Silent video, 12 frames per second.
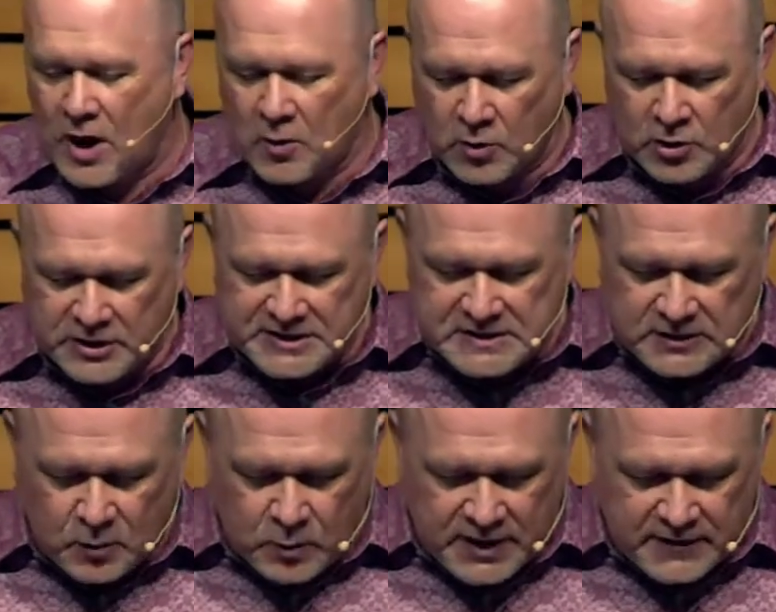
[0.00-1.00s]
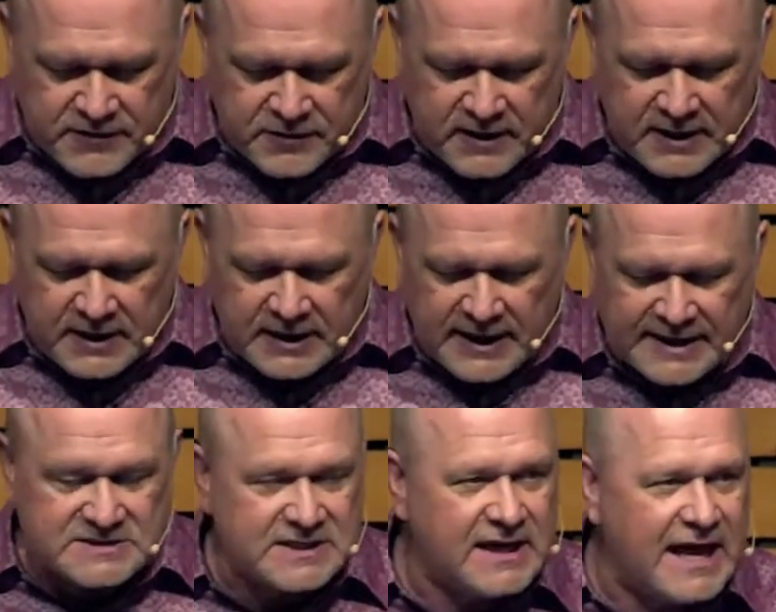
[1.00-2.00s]
we're going to deal with
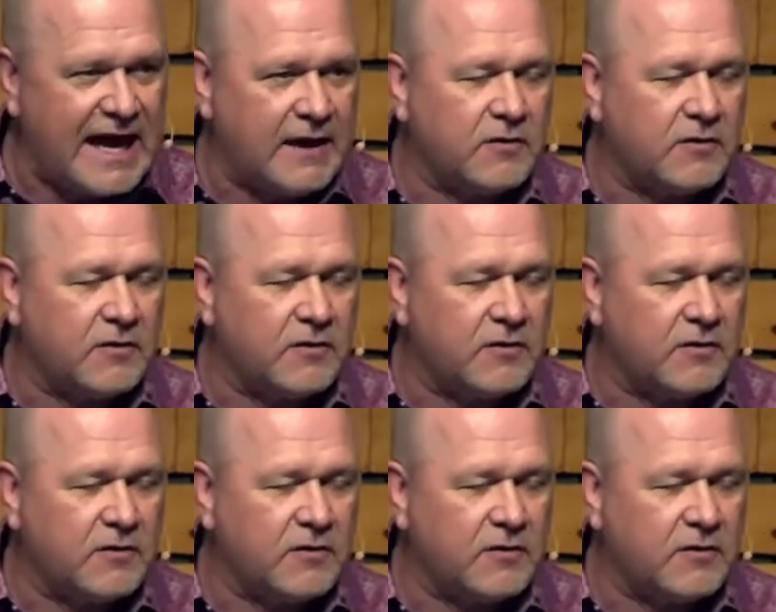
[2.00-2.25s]
today.